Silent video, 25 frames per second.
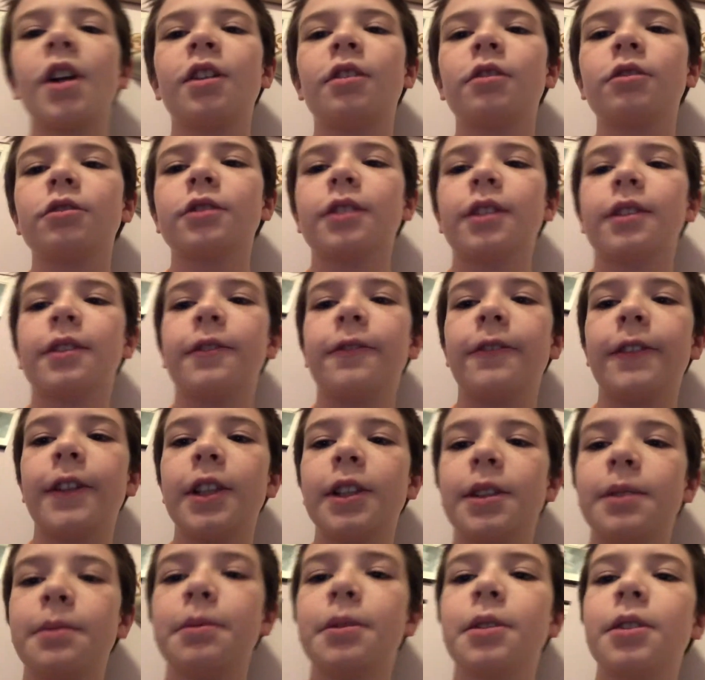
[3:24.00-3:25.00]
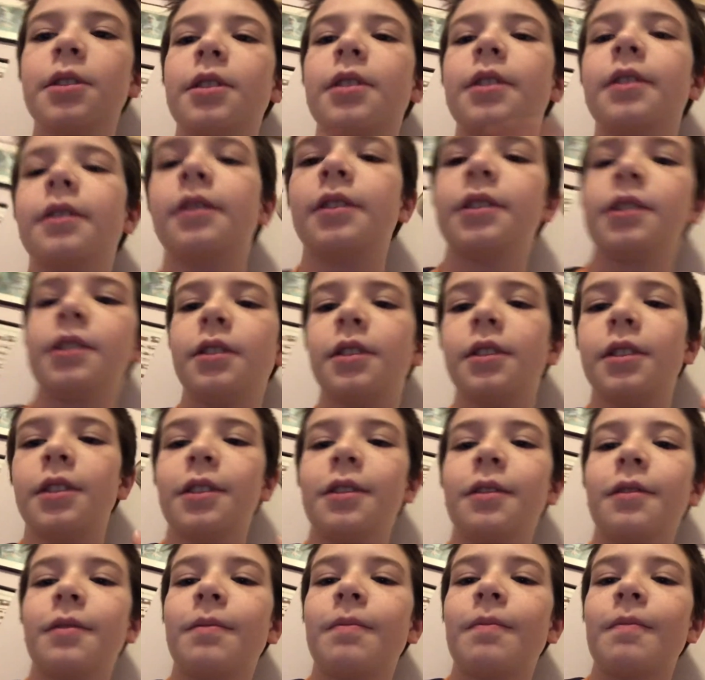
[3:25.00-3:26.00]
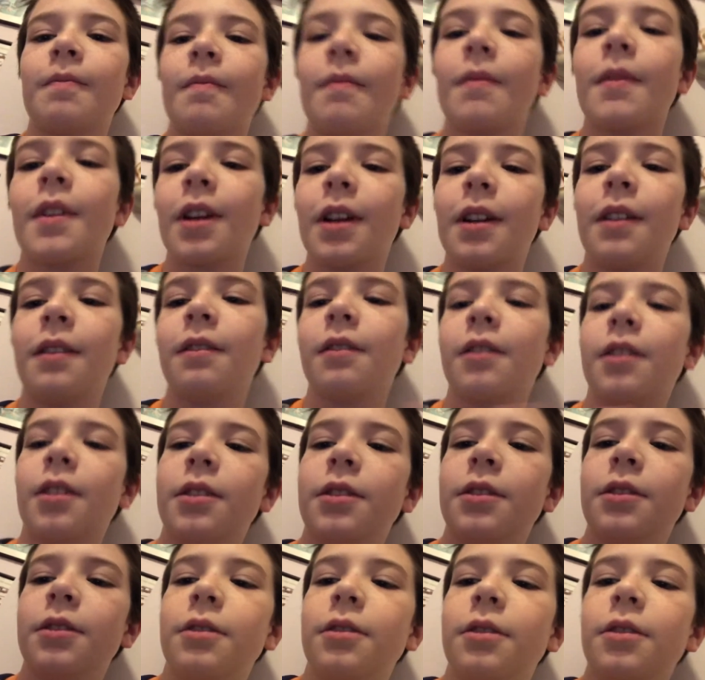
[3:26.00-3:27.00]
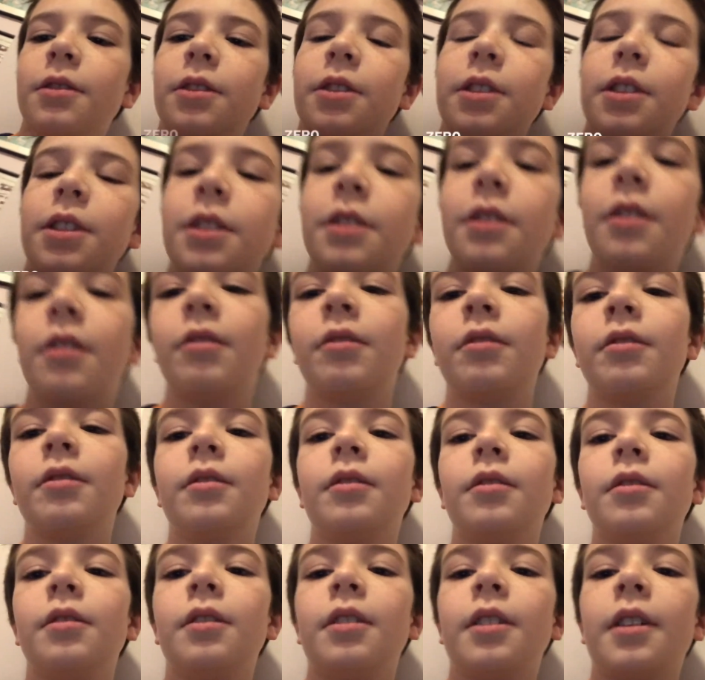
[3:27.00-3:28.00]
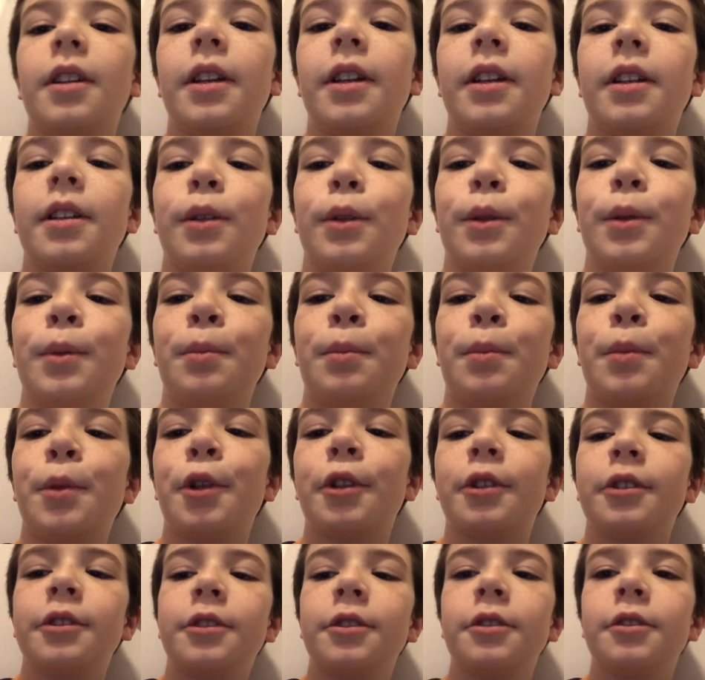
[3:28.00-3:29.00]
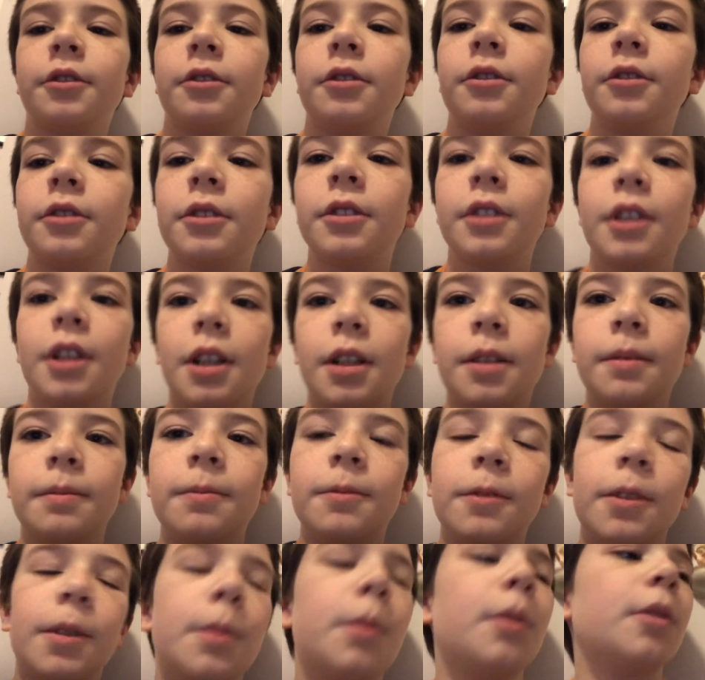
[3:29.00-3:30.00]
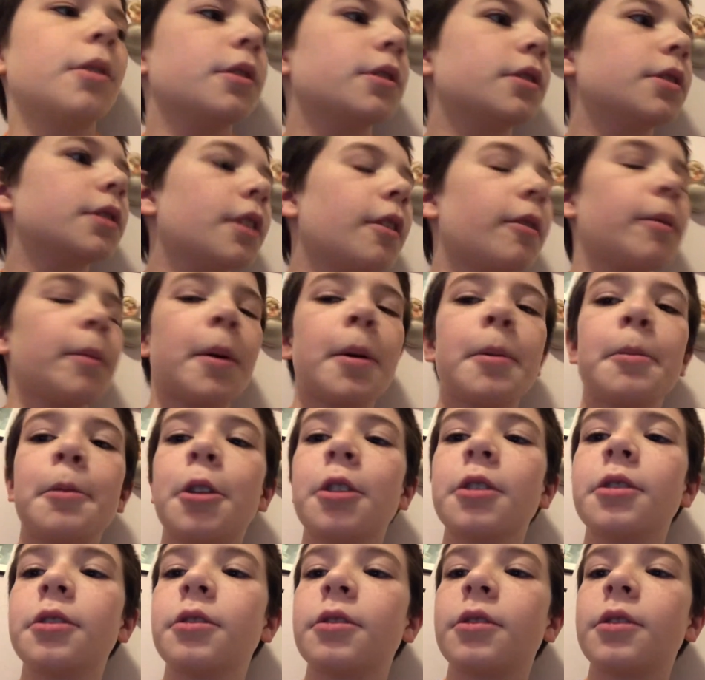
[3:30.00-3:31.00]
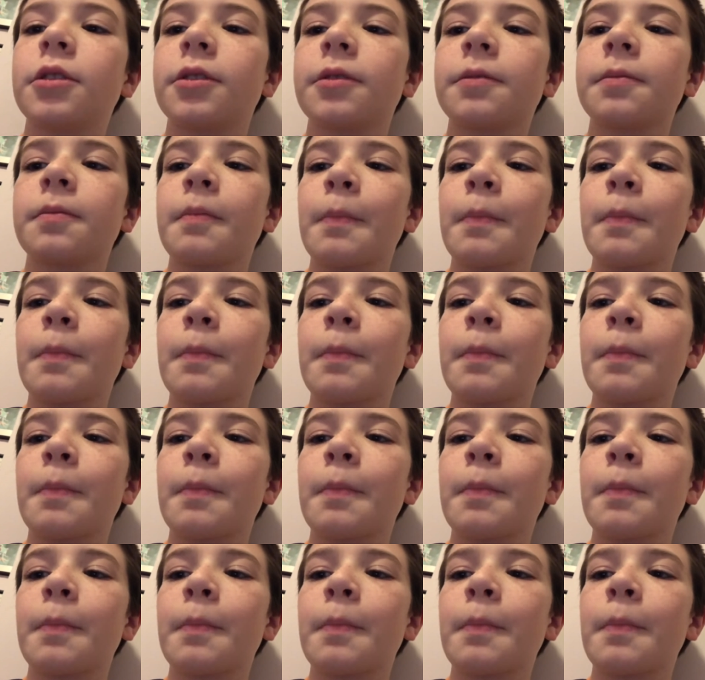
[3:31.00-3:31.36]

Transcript: I was on Facebook, you didn't know. I got Godzilla Zero and monsters. Um, we post stuff about monsters.